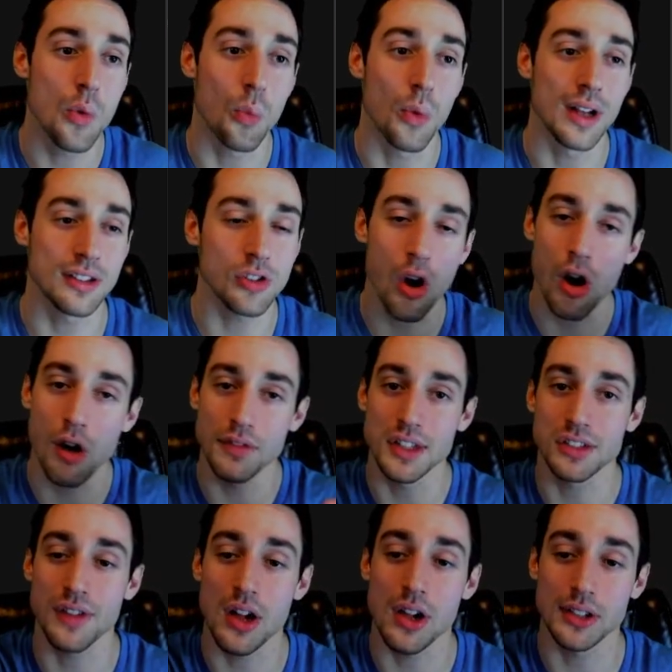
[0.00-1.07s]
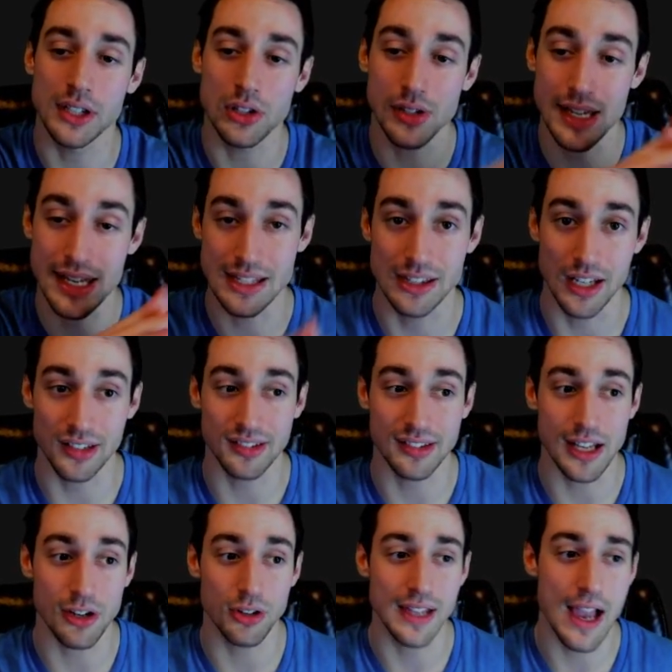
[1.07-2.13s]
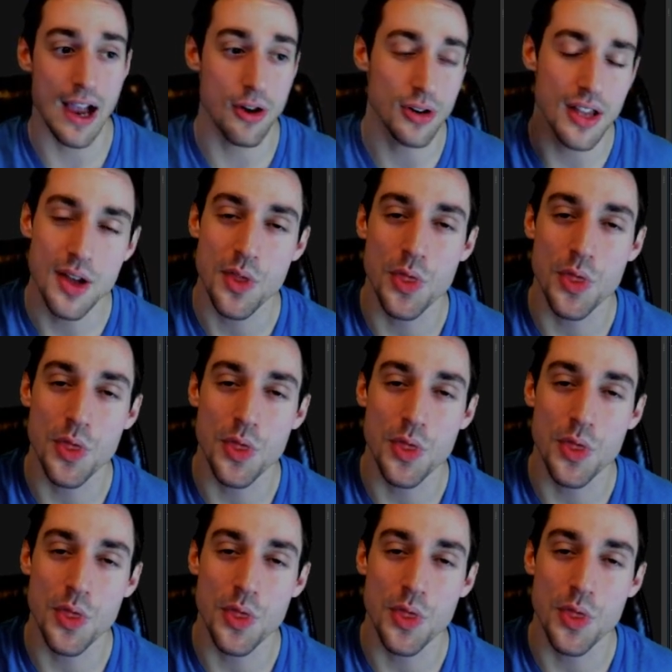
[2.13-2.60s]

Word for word: once all this volatility does settle down,